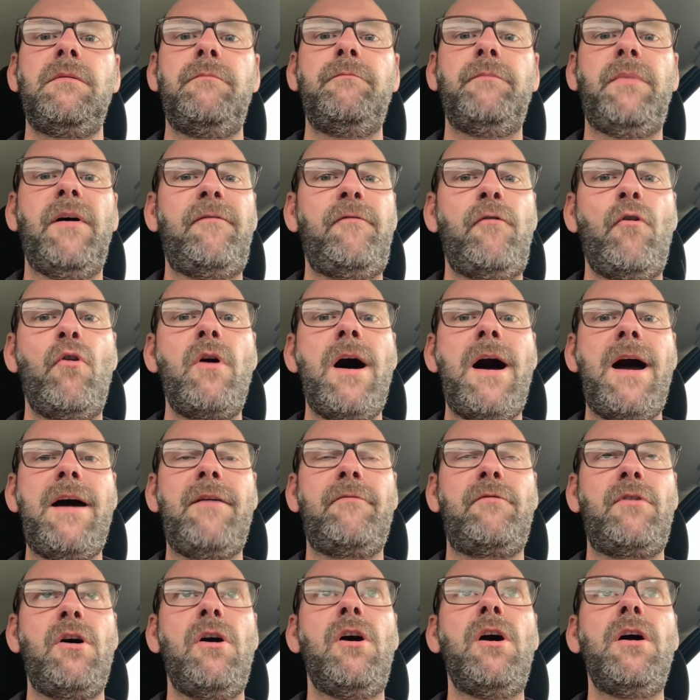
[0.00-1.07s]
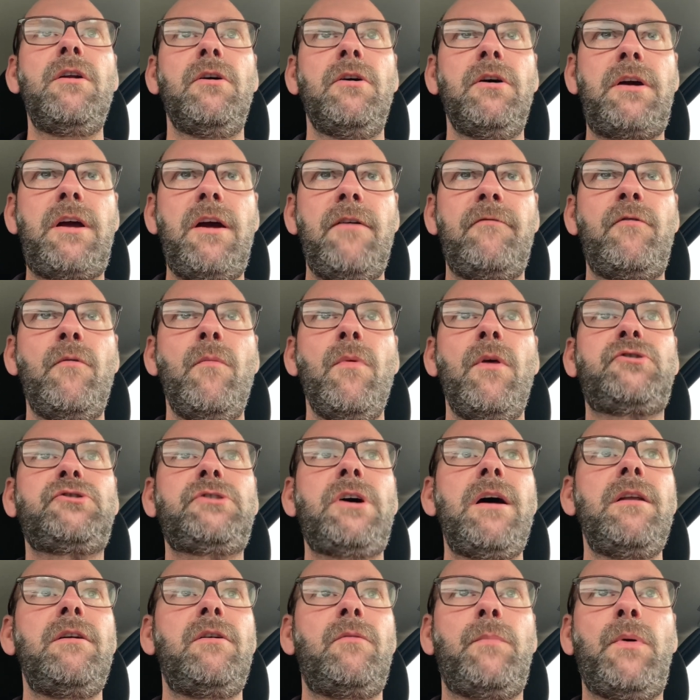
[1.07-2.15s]
before I ever unhook it from the
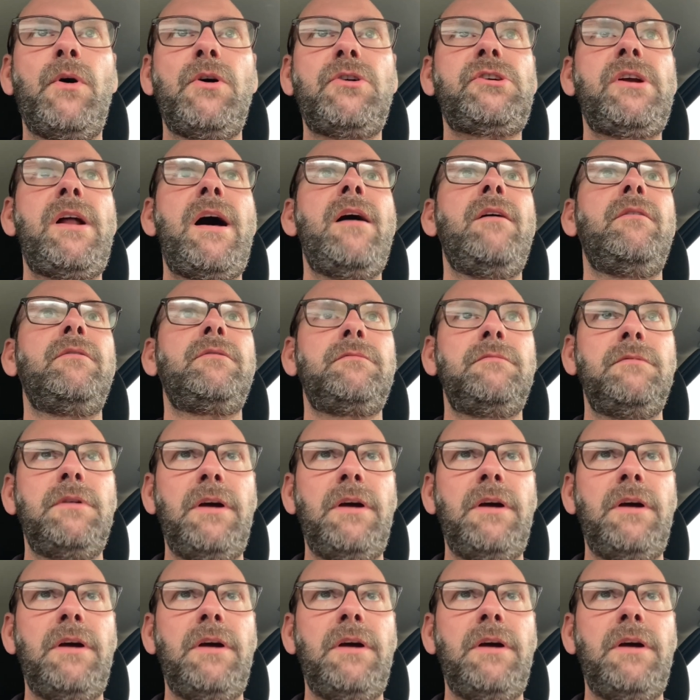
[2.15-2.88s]
trailer, push it out,